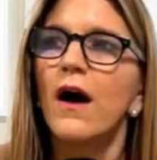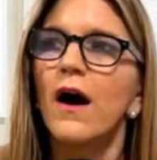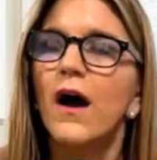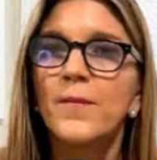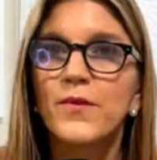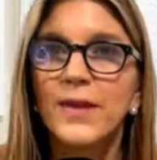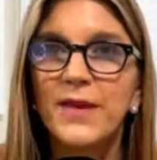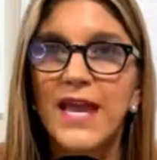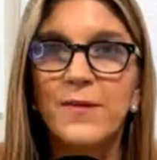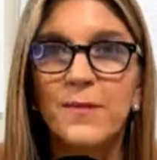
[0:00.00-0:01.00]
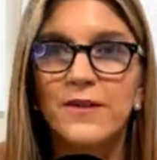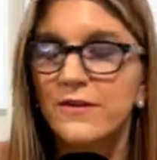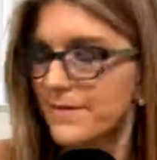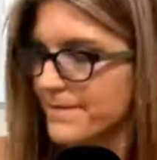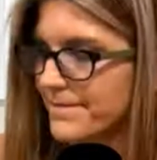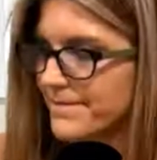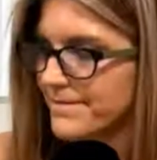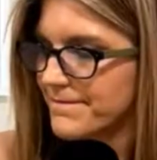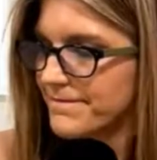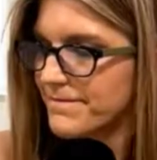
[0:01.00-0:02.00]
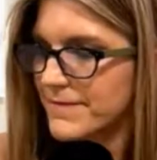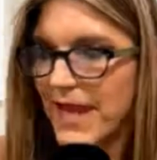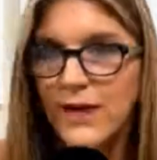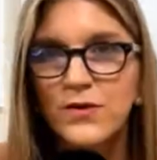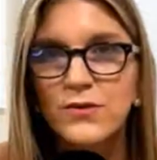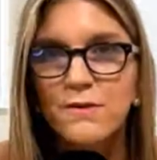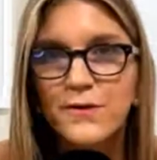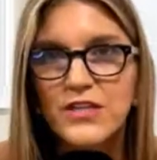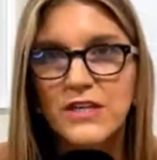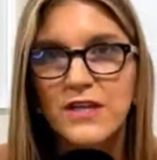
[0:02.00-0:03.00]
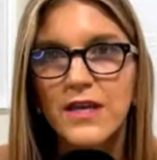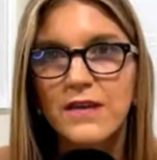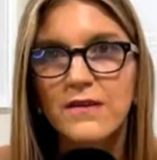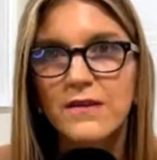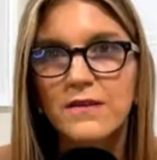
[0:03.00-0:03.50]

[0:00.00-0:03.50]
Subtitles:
When I became a mother, I went through fertility.